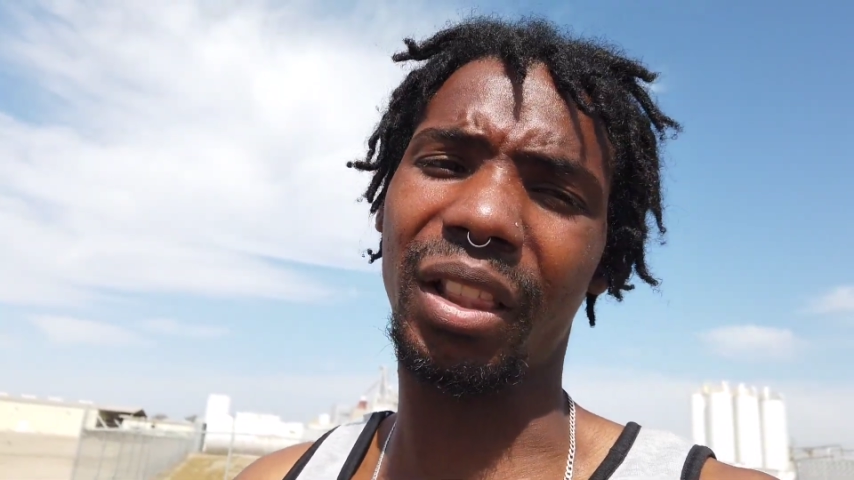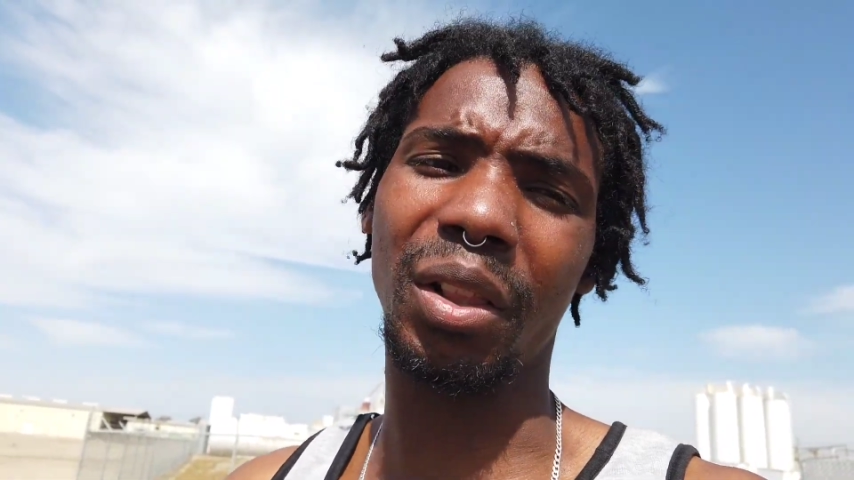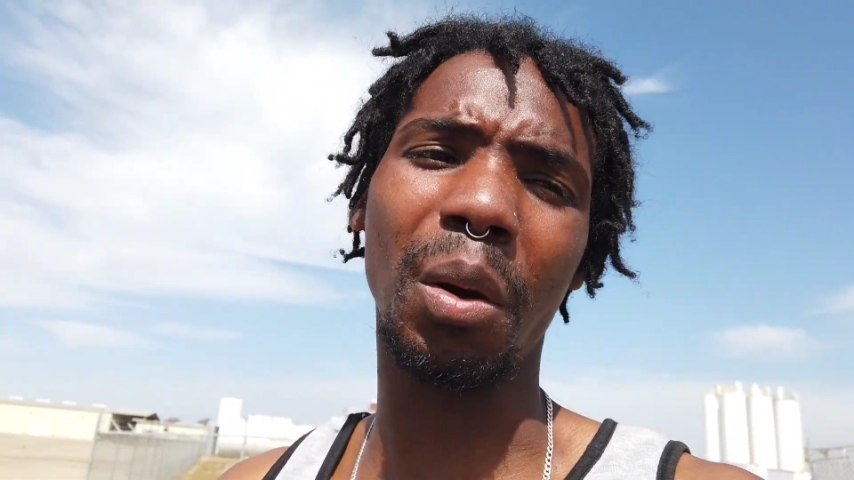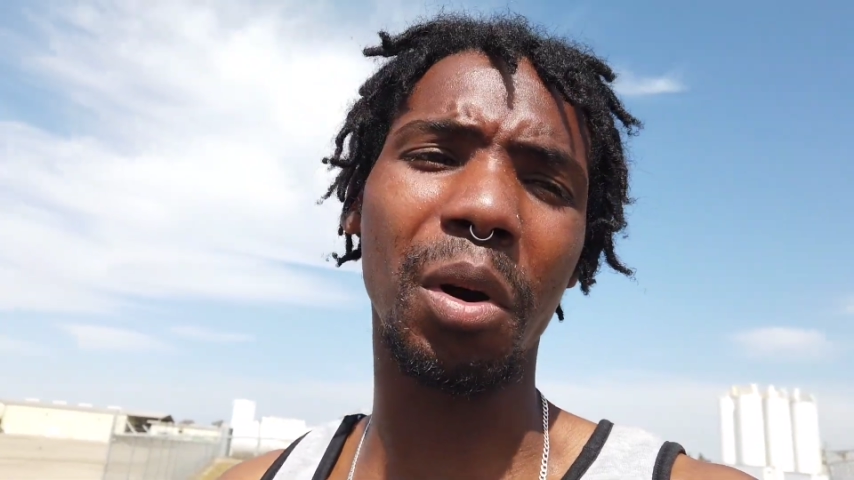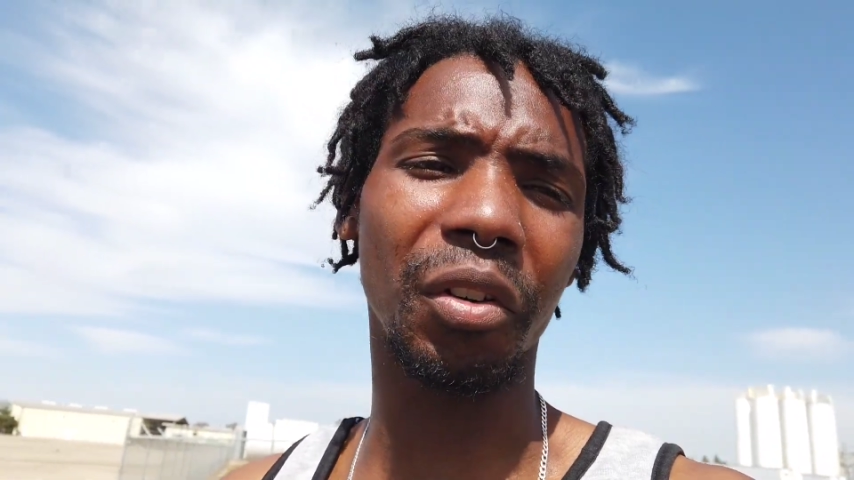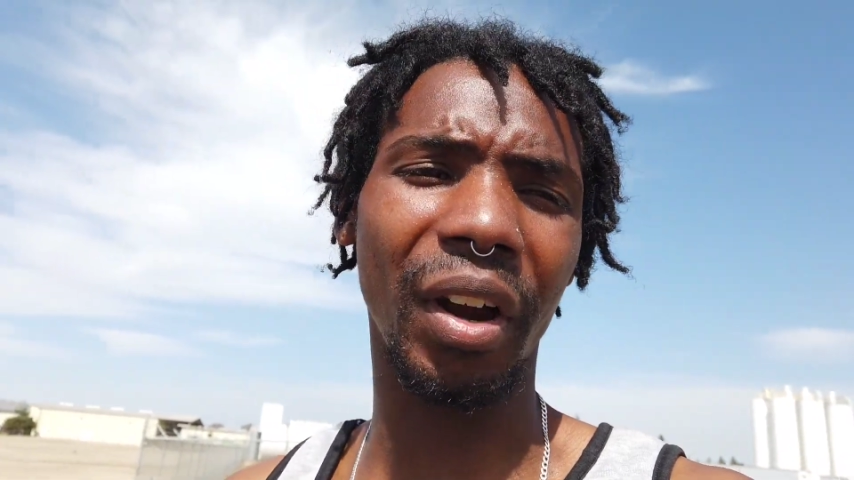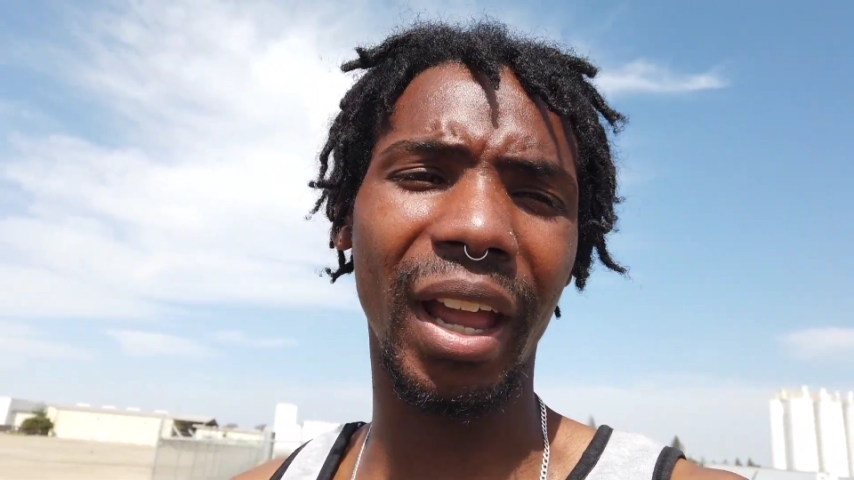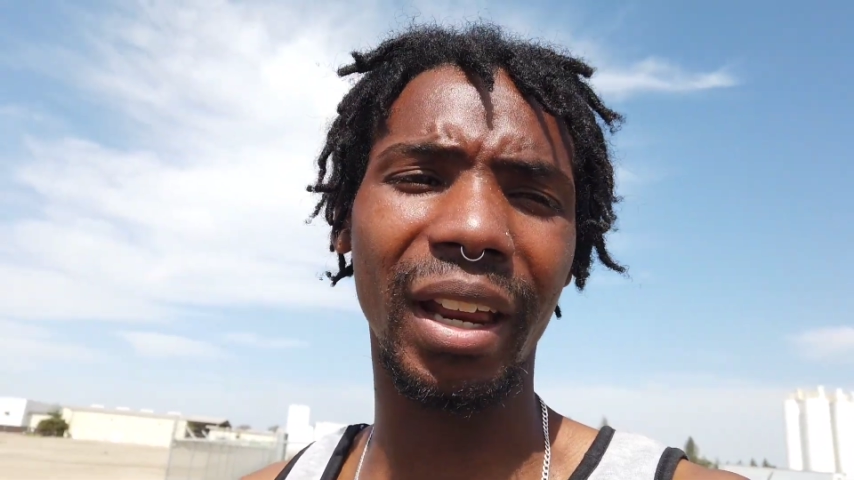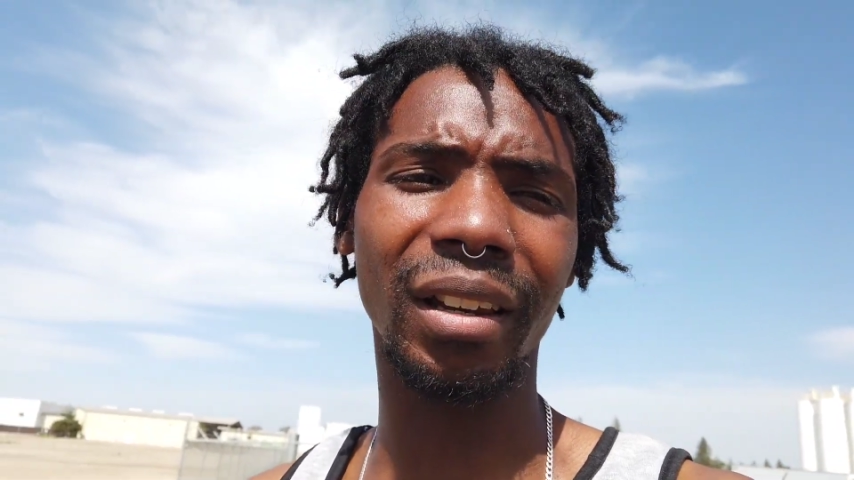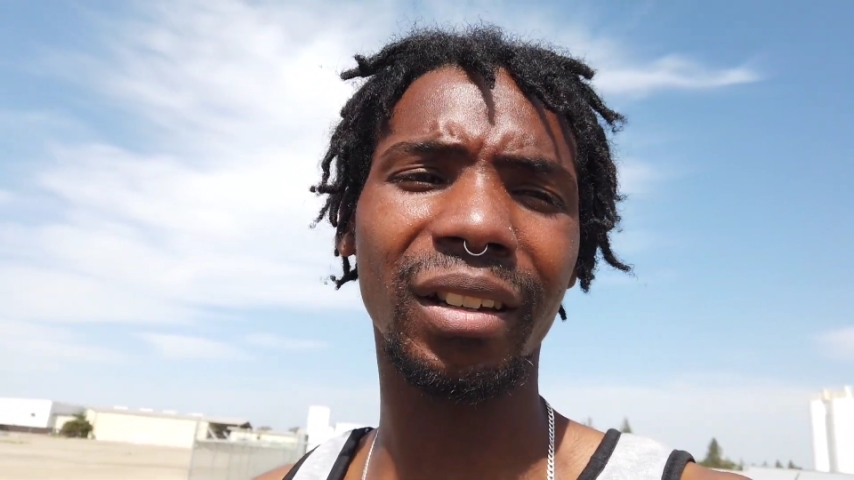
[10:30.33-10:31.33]
no more
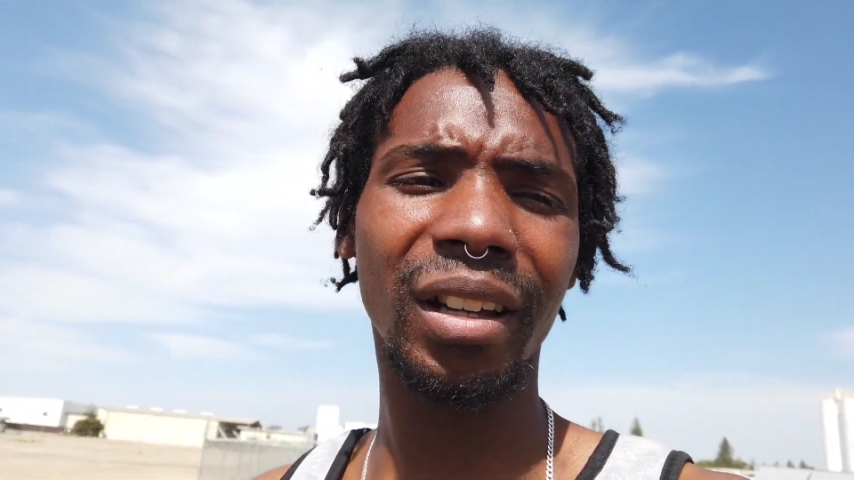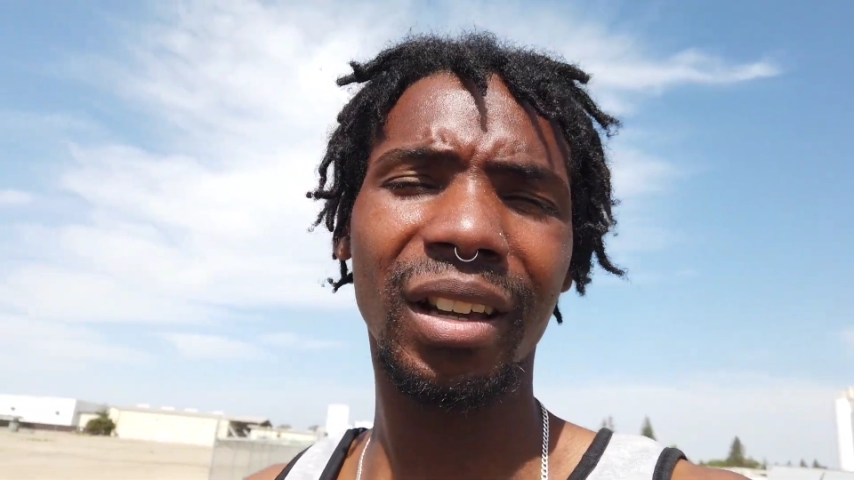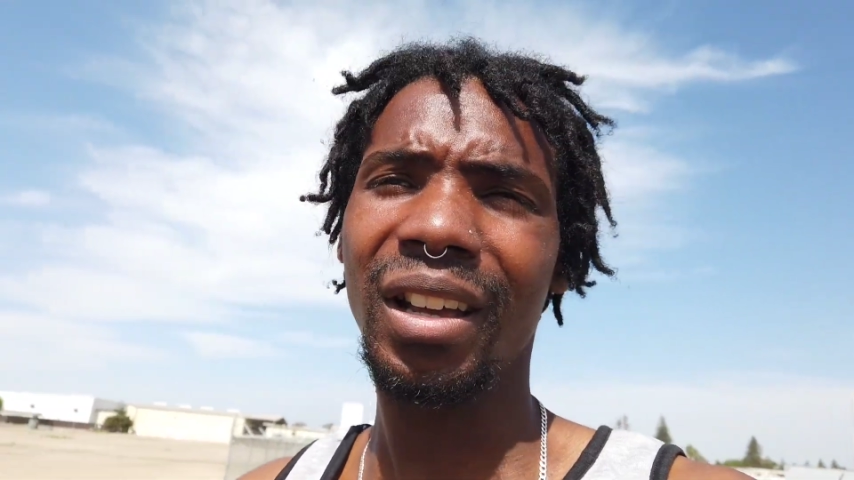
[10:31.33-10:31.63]
rain.